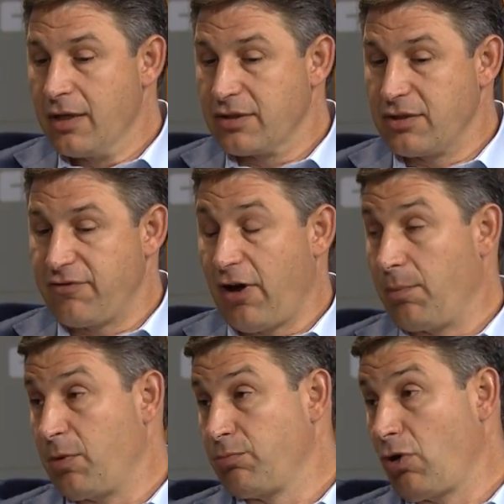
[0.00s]
to
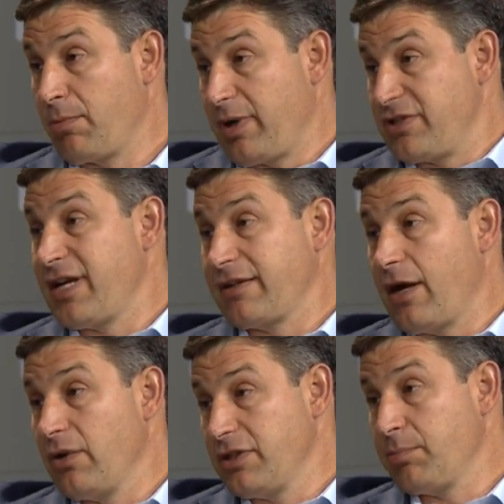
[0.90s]
develop a broad based
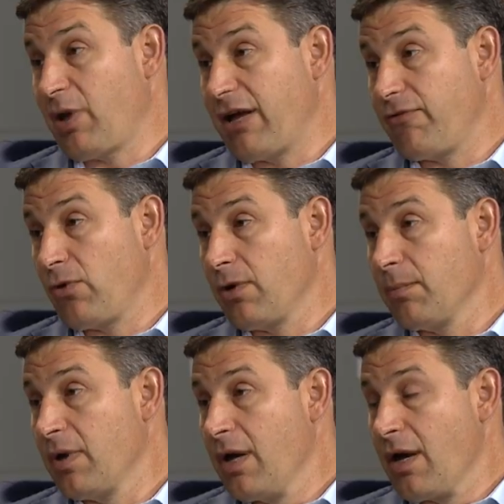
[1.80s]
technology platform